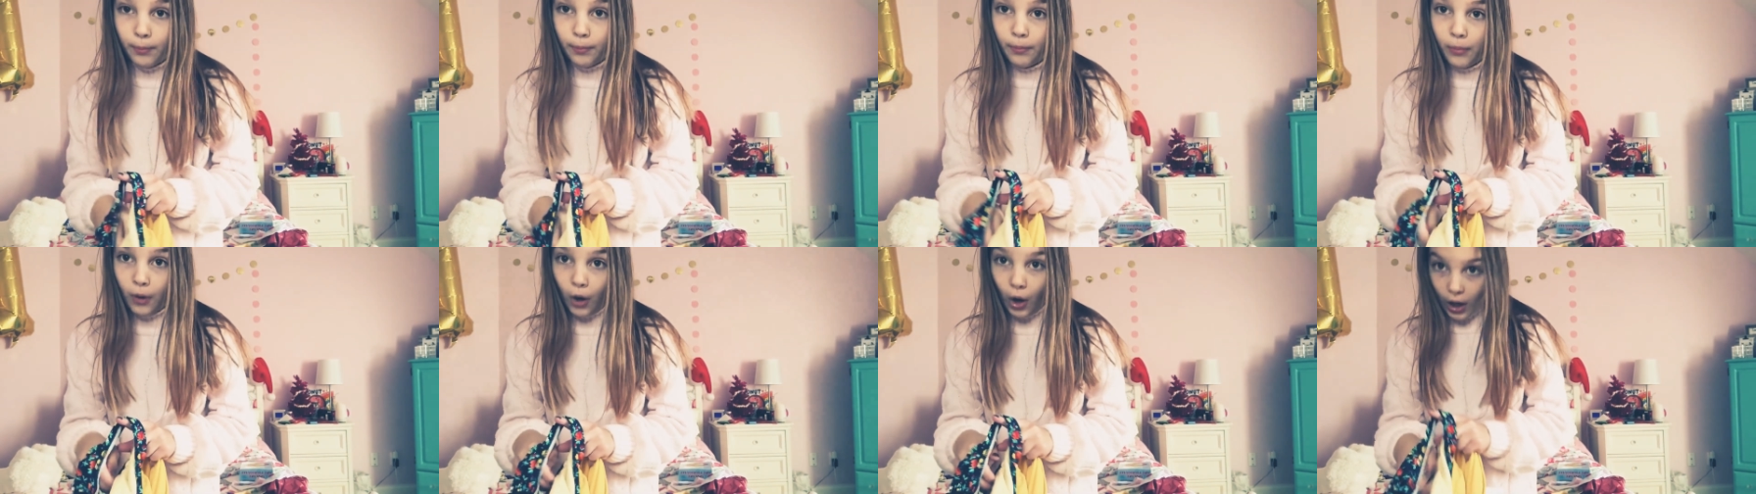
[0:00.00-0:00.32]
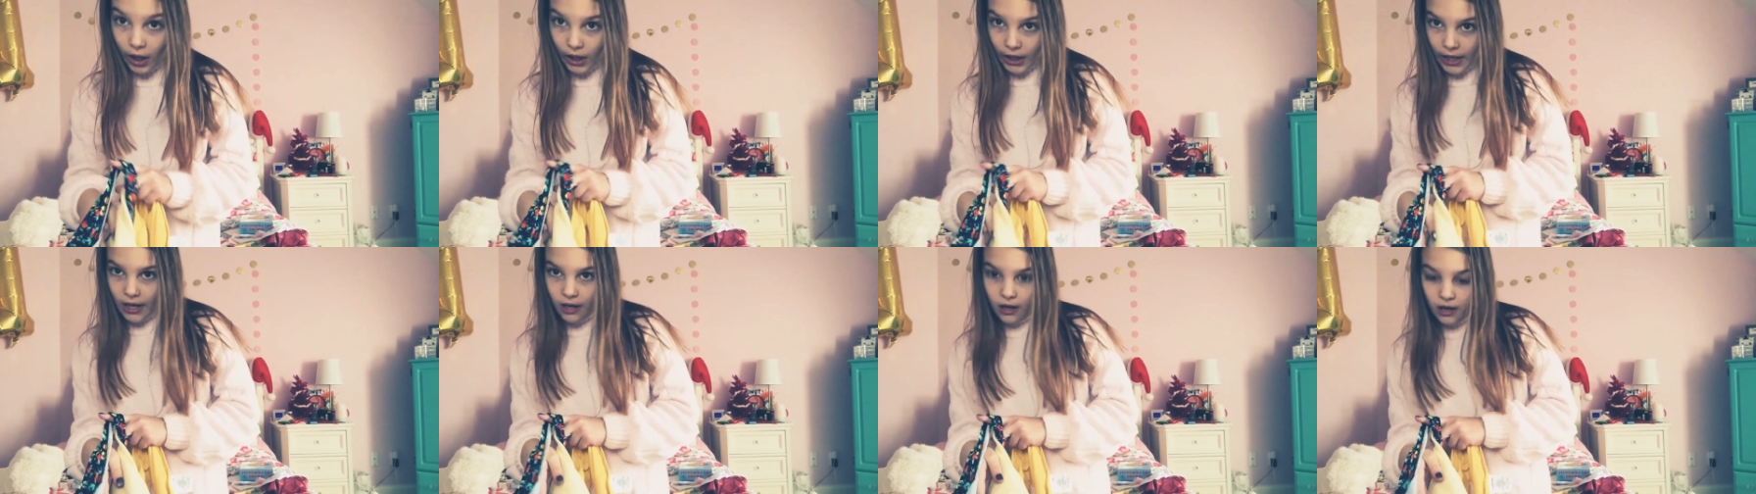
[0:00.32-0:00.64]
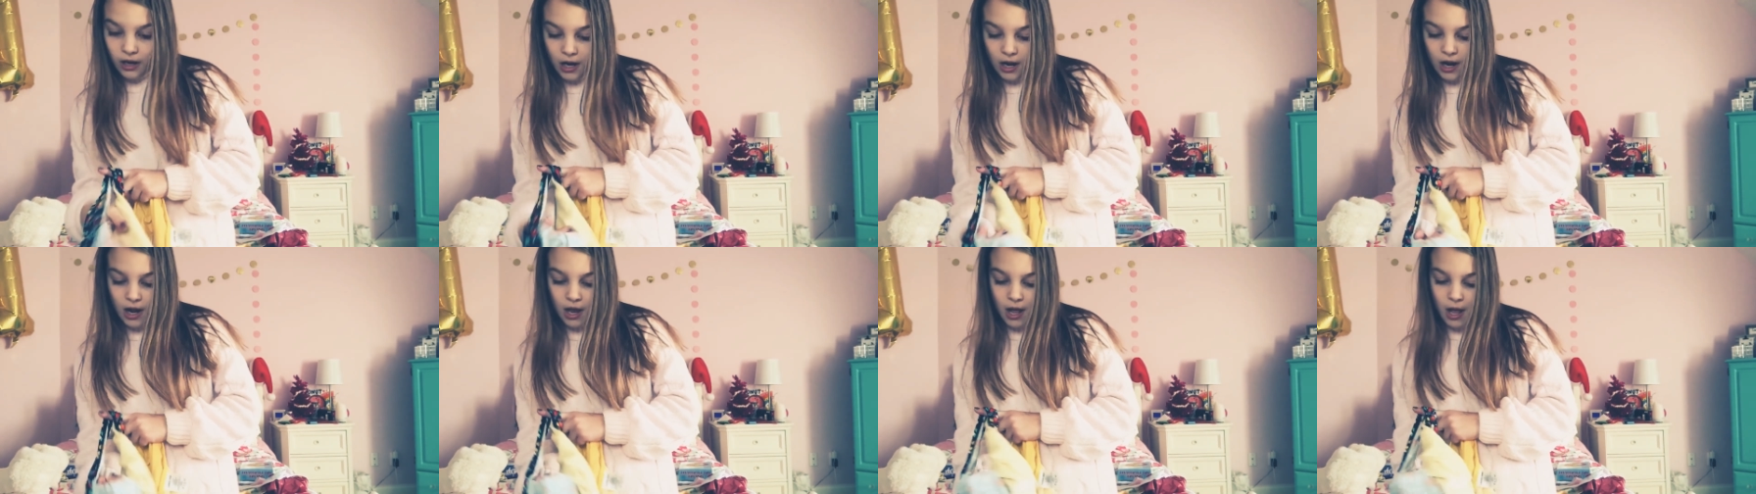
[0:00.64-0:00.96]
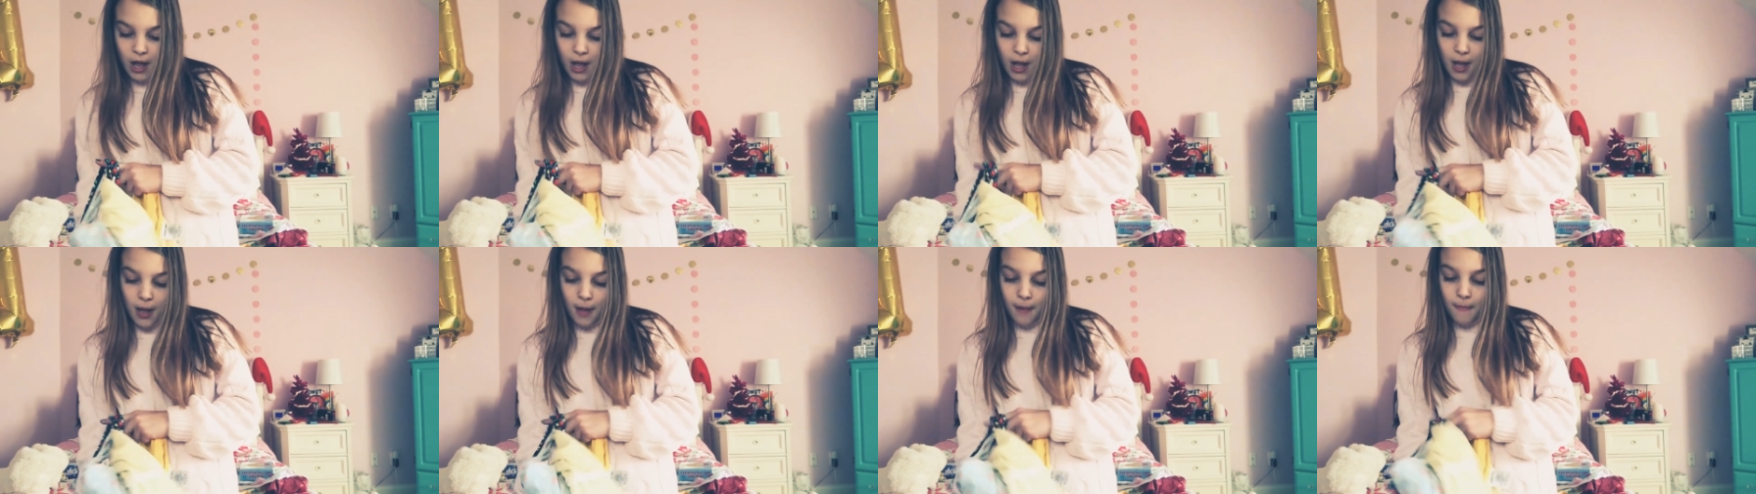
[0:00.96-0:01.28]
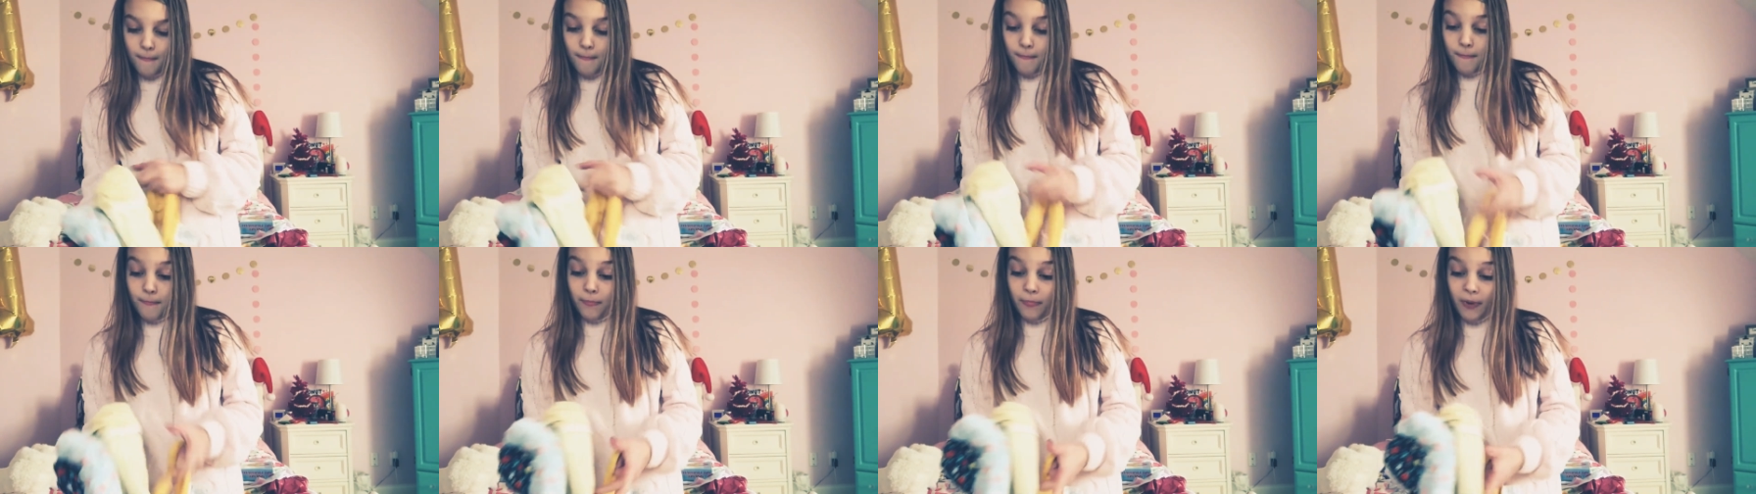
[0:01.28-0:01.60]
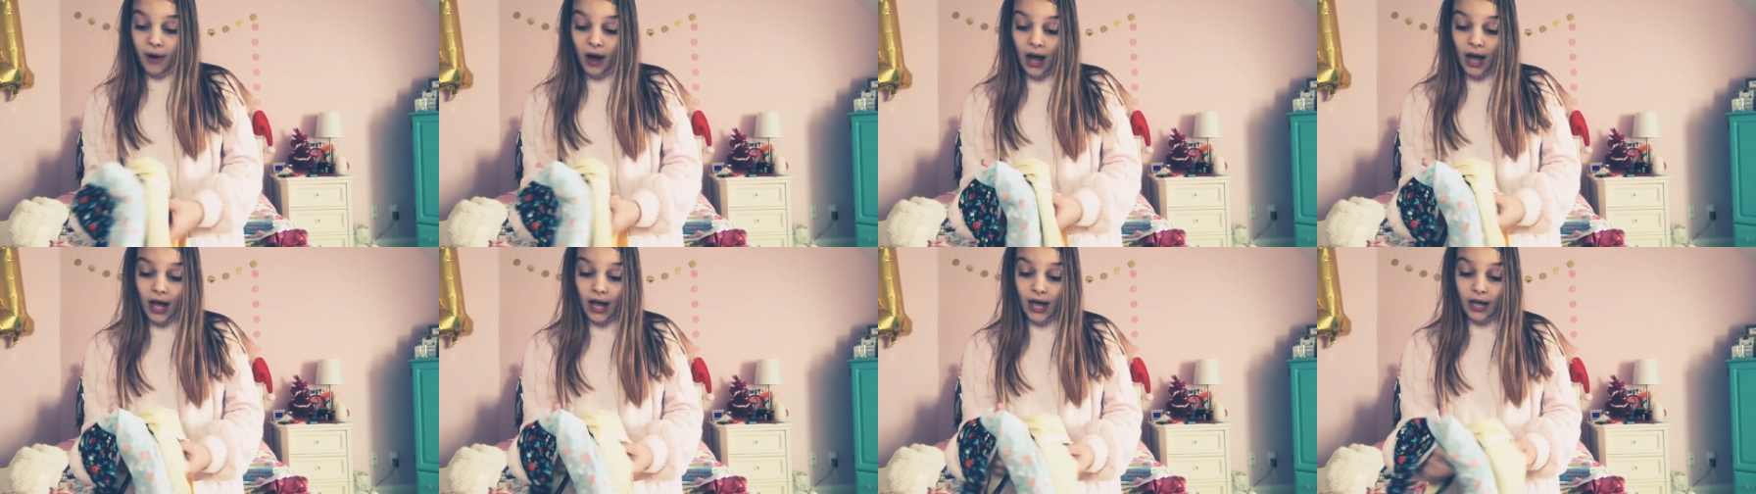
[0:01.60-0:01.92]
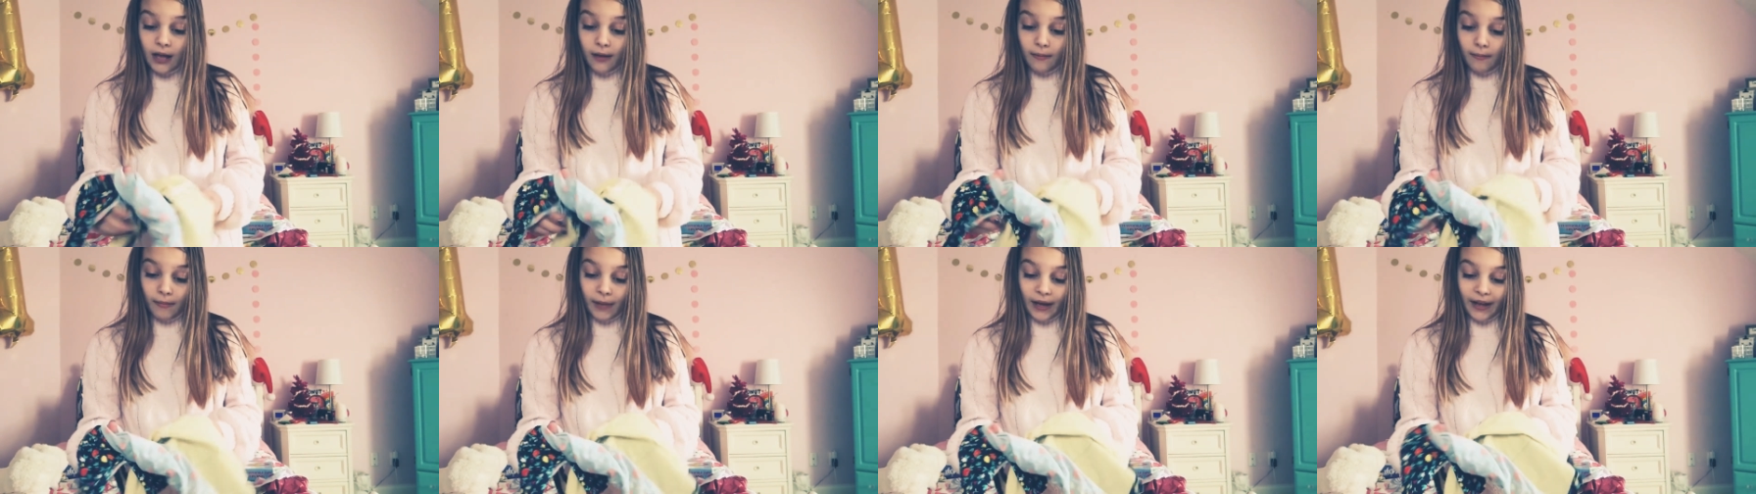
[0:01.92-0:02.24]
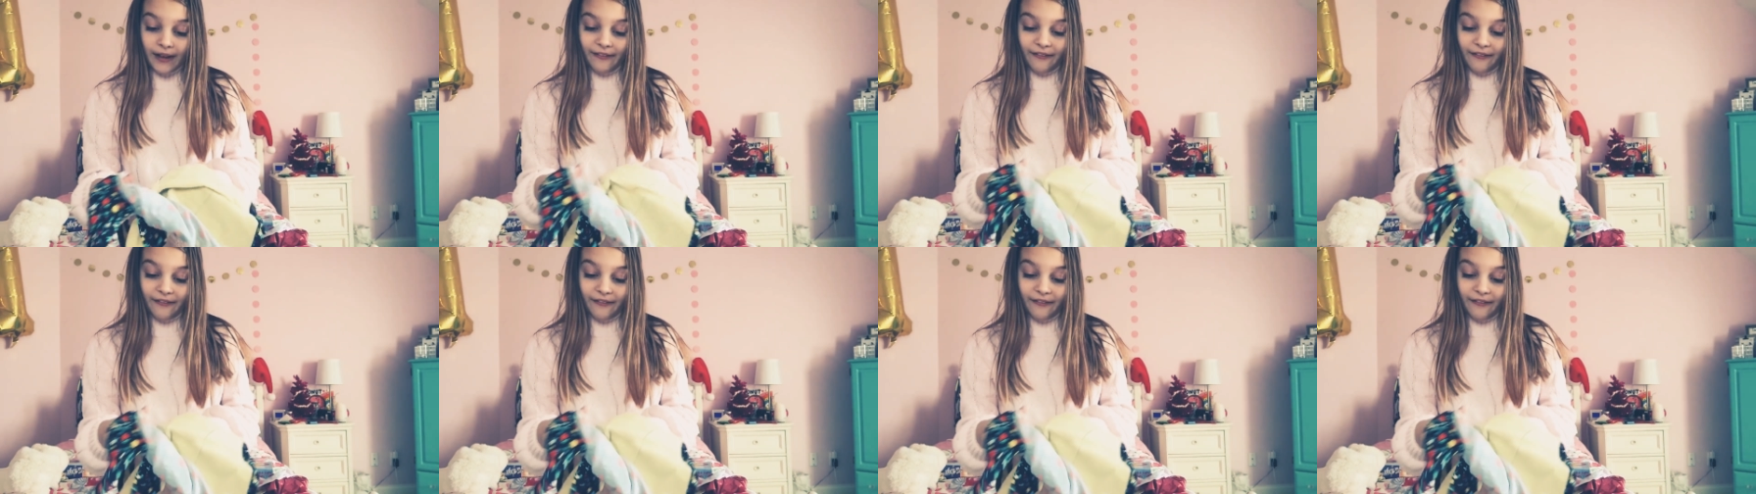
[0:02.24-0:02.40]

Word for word: bought it, but my